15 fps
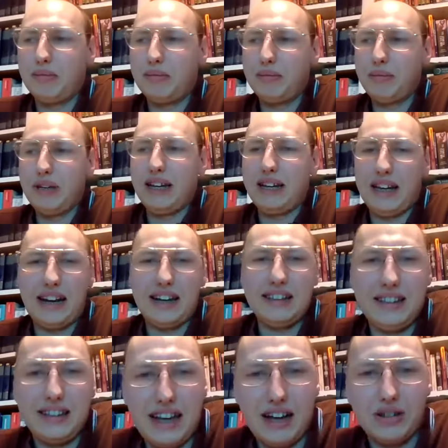being
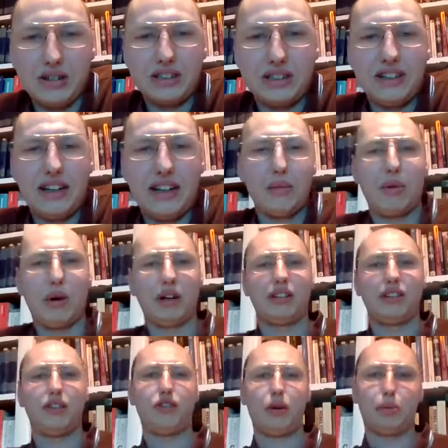anything else than a party
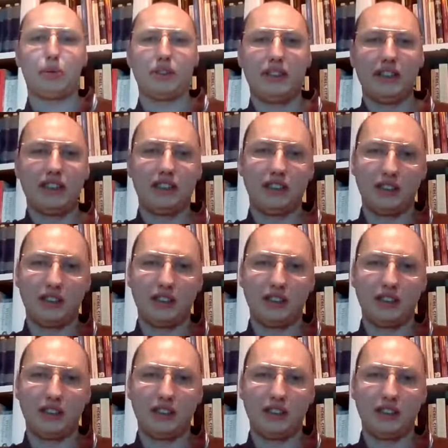of opposition